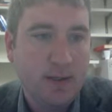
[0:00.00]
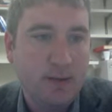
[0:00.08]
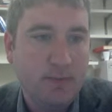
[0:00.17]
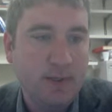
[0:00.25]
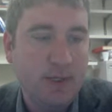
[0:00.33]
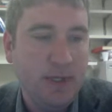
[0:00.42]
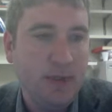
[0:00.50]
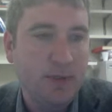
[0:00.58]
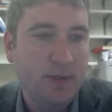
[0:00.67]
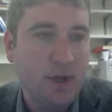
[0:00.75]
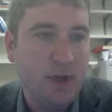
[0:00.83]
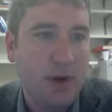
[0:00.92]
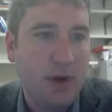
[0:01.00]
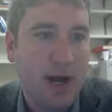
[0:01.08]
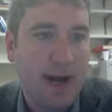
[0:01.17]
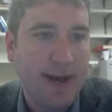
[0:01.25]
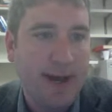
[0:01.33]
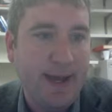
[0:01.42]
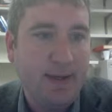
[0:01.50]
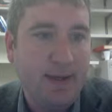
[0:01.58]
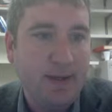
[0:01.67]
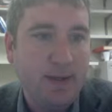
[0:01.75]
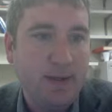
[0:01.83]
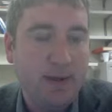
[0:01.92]
We didn't usually go I.
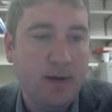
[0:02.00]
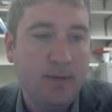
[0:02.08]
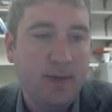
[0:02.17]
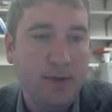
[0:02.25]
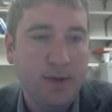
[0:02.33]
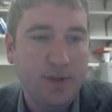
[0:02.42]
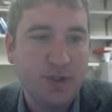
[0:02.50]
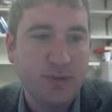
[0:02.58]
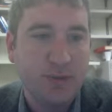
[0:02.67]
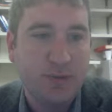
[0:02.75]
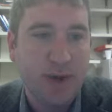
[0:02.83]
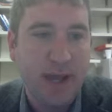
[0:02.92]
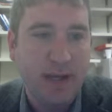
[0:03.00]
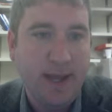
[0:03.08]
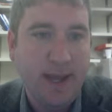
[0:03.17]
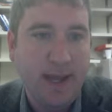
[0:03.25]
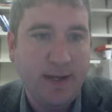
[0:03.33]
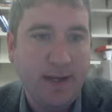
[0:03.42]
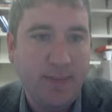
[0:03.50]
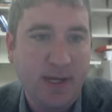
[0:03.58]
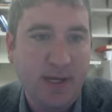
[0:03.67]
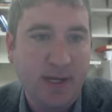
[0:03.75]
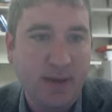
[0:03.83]
We usually would write A to B.